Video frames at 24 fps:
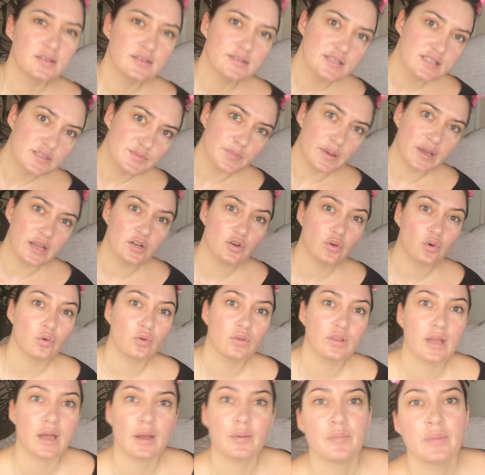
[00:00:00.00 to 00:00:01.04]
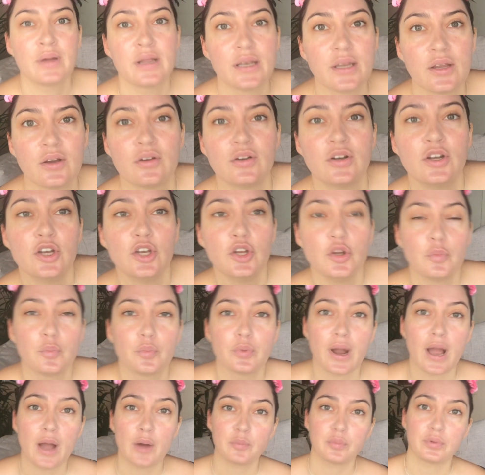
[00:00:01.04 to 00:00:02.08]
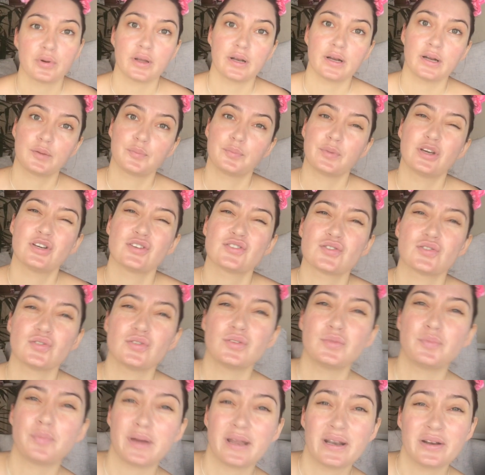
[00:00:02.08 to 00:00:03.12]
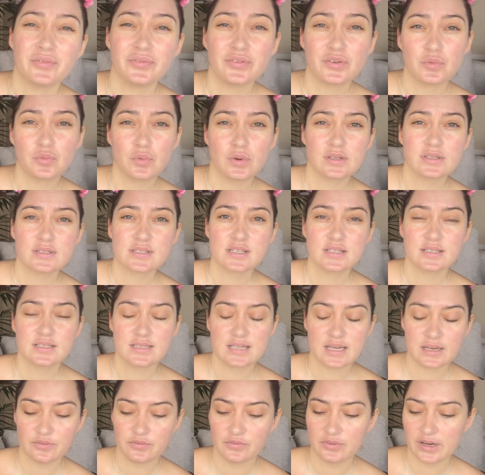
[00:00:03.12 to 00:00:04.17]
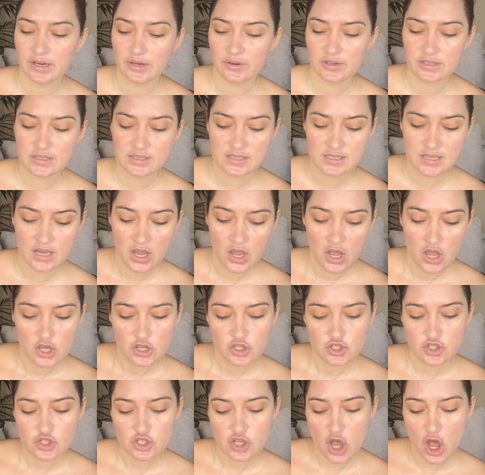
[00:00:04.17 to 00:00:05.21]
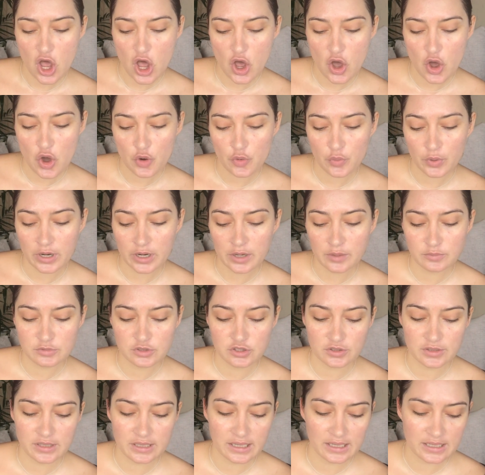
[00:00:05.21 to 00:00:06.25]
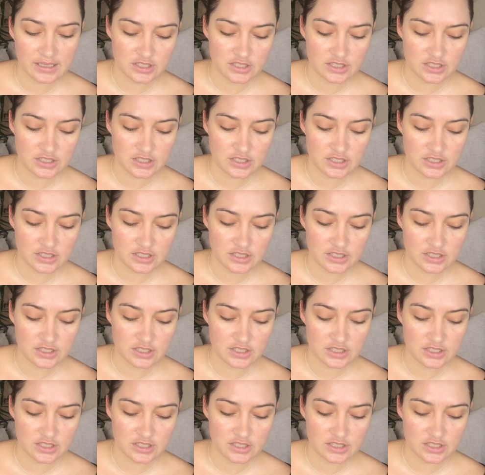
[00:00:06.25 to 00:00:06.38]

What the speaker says: spend all that money on a new brow product because all the Benefit ones contain fragrance. So what I'm doing